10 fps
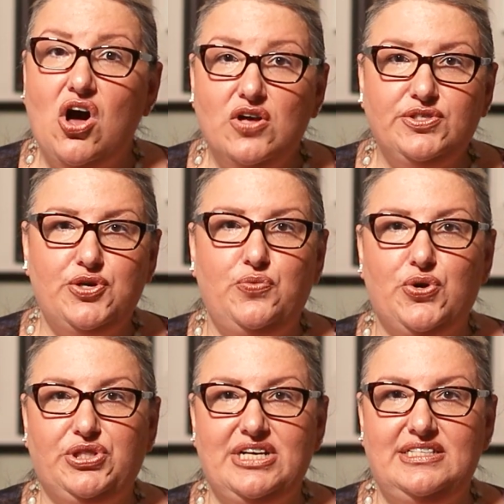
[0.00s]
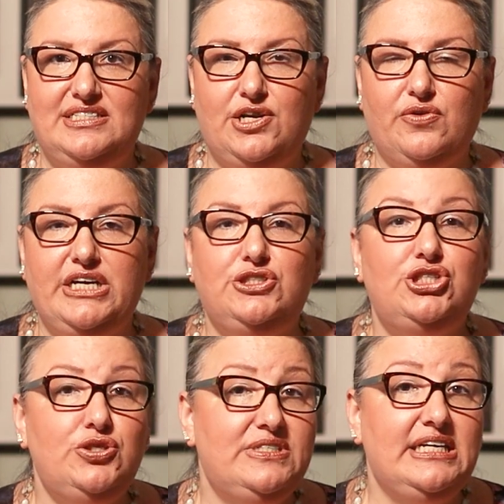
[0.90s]
also worth considering
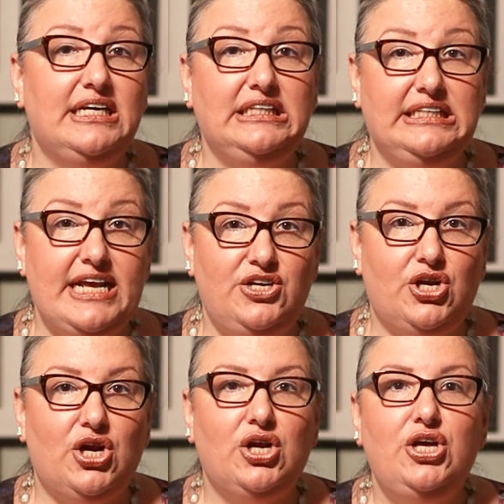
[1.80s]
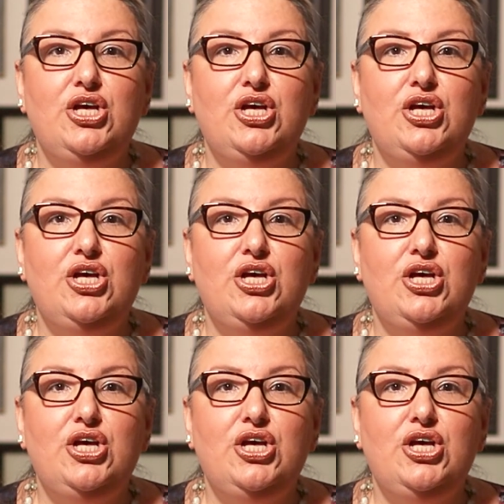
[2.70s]
choosing a lender.